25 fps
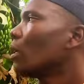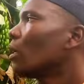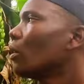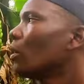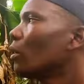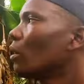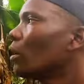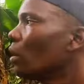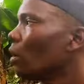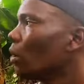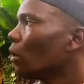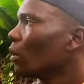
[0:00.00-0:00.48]

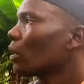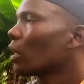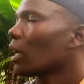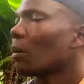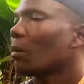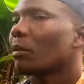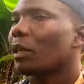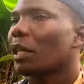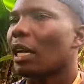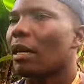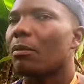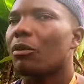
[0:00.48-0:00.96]
you know
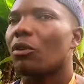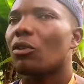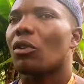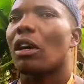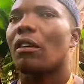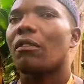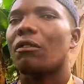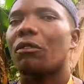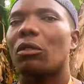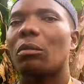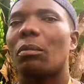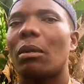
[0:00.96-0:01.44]
sometimes you
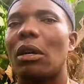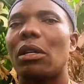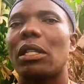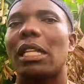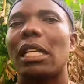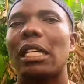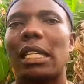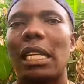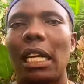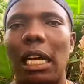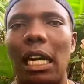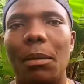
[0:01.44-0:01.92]
have to bear with
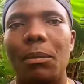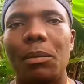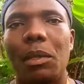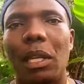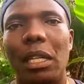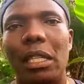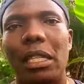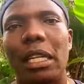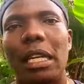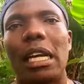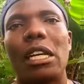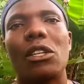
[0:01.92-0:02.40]
the
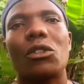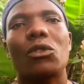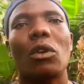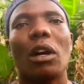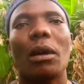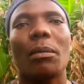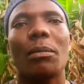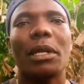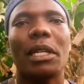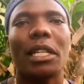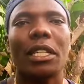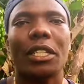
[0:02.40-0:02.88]
circumstances guys you
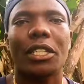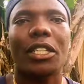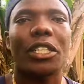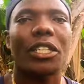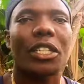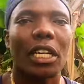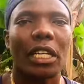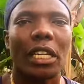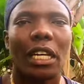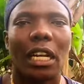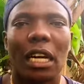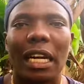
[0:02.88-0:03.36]
are being
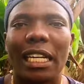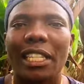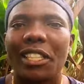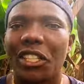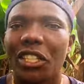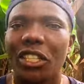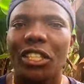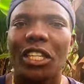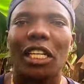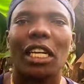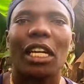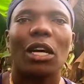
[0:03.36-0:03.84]
cheated
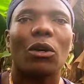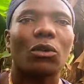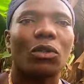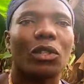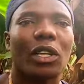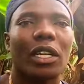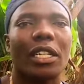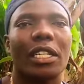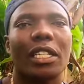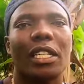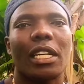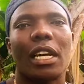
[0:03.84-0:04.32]
cheated
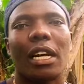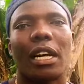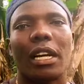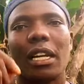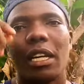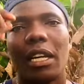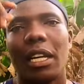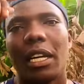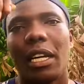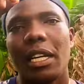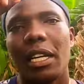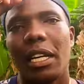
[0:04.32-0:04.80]
outside here
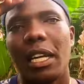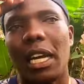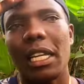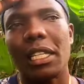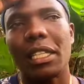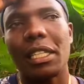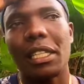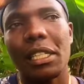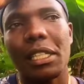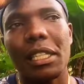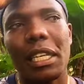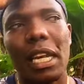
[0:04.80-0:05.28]

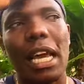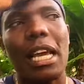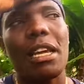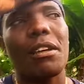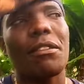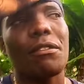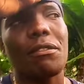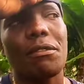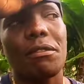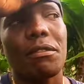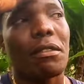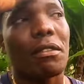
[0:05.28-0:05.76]
and this
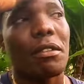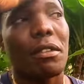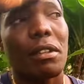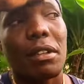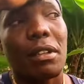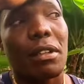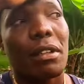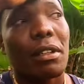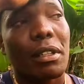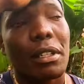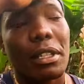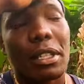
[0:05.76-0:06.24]
life
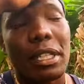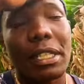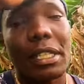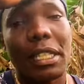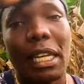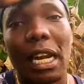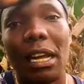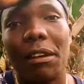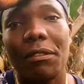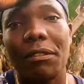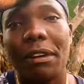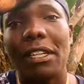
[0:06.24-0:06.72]
this
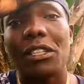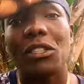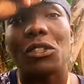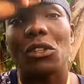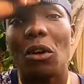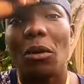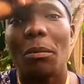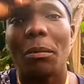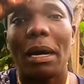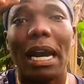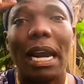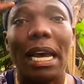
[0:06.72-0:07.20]
life has
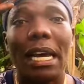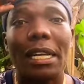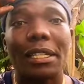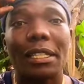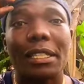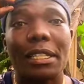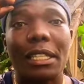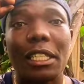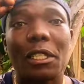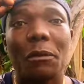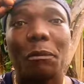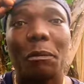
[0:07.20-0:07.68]
no balance.
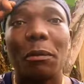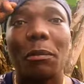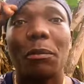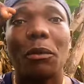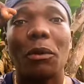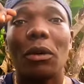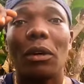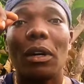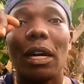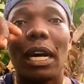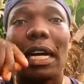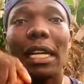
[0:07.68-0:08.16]
These
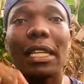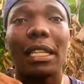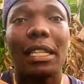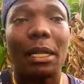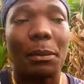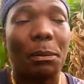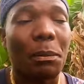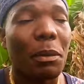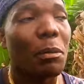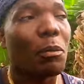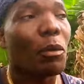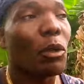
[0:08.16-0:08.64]
people are
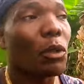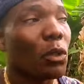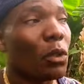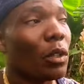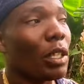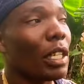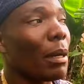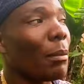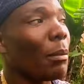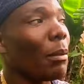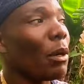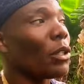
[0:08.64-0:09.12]
the people
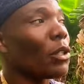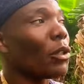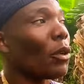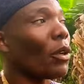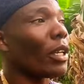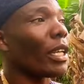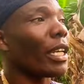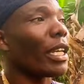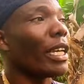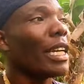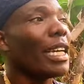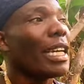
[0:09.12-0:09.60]
talking about,
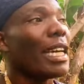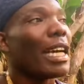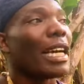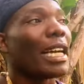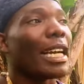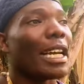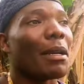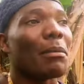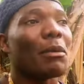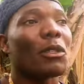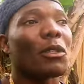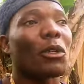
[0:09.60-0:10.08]
okay,
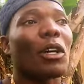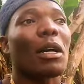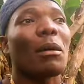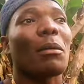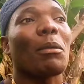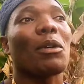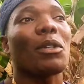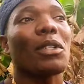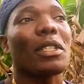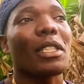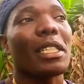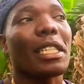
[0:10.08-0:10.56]
let me talk
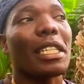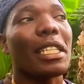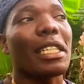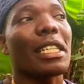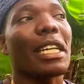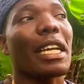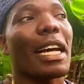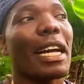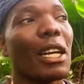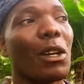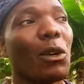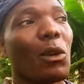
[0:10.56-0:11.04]
about this
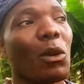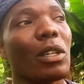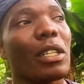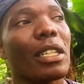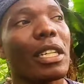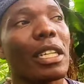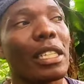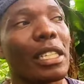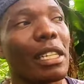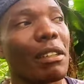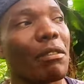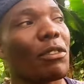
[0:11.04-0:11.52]
guy
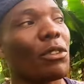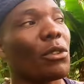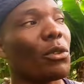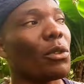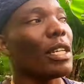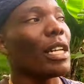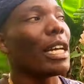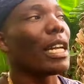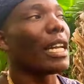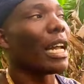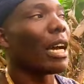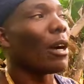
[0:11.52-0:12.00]
called David
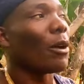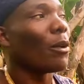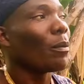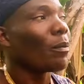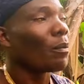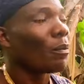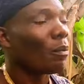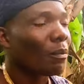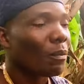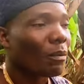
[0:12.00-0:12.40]
Jr. now.